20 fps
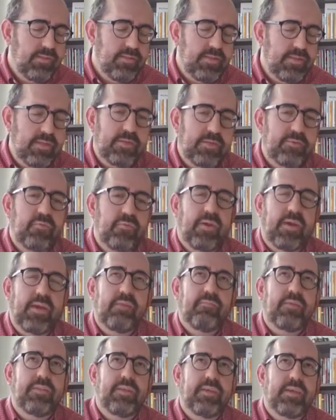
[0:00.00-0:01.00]
the electrify
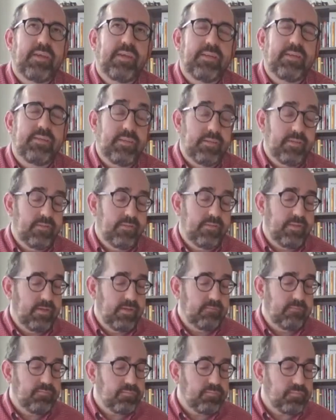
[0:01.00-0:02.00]
everything idea
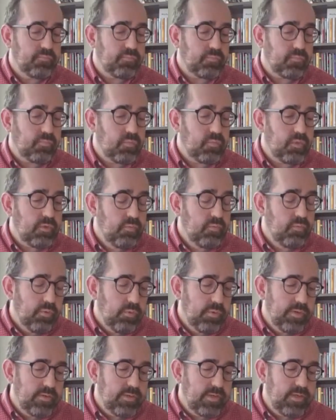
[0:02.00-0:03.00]
that we're
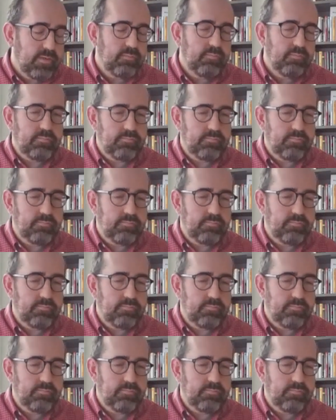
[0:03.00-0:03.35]
going to take.